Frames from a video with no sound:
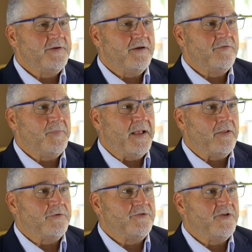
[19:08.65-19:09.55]
of the
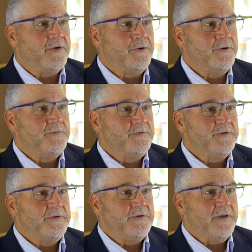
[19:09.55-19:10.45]
Ballard Center
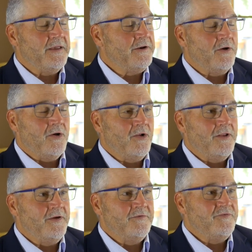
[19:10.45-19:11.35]
and all
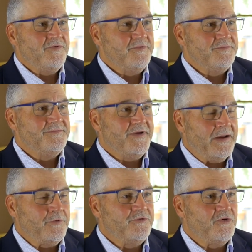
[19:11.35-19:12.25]
of
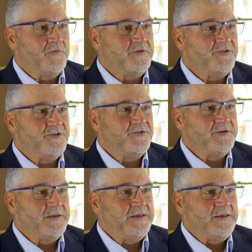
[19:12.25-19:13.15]
our services.
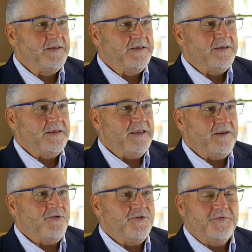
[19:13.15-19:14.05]

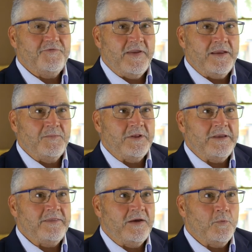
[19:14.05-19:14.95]
Each
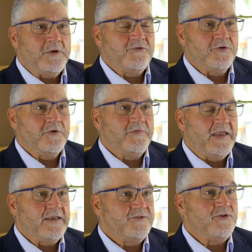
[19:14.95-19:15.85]
family that we serve
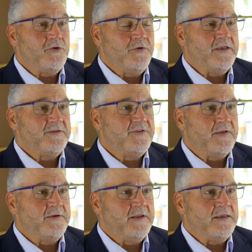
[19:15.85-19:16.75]
has a unique set
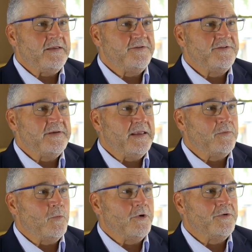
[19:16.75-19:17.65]
of needs,
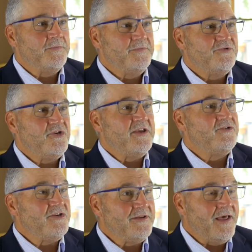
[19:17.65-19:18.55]
and we're
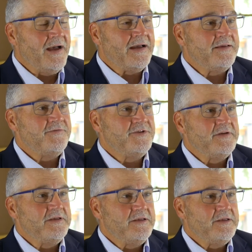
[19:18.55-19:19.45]
changing lives
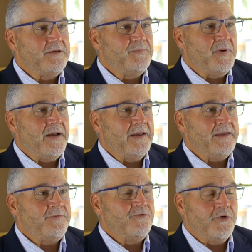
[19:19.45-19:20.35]

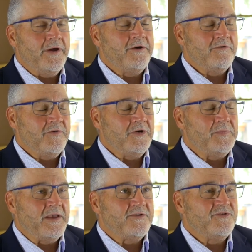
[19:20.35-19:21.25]
by trying our very
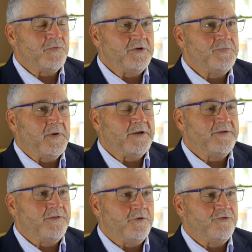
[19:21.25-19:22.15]
best to respond
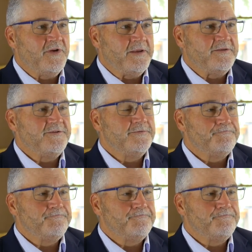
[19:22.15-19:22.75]
to those needs.